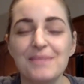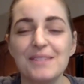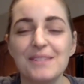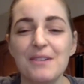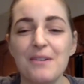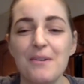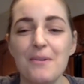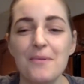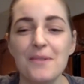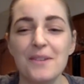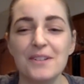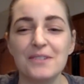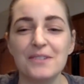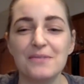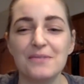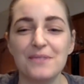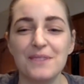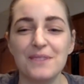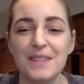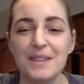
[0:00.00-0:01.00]
So it works
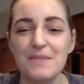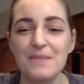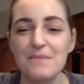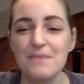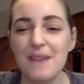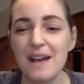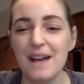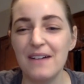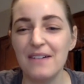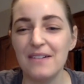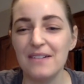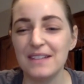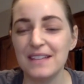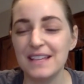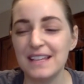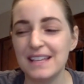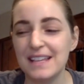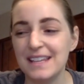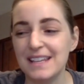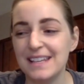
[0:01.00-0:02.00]
really well
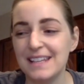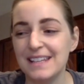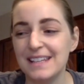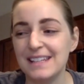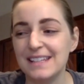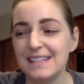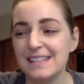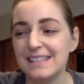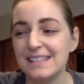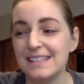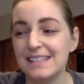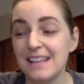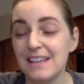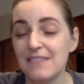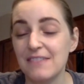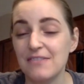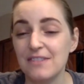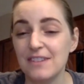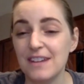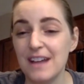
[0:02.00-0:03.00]
in
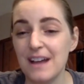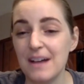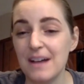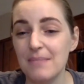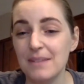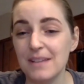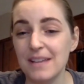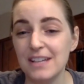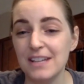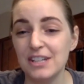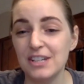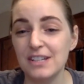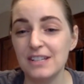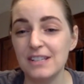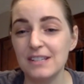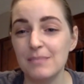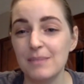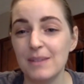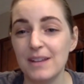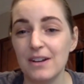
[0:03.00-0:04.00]
savory
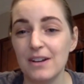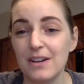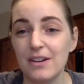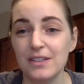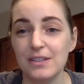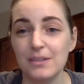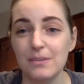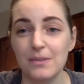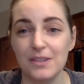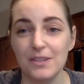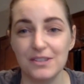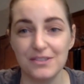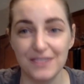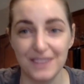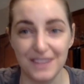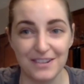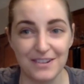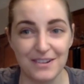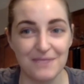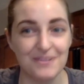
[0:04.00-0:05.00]
applications, but it also works
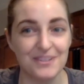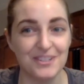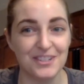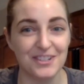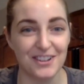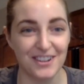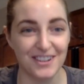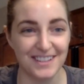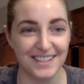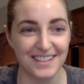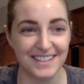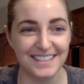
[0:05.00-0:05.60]
really great with chocolate.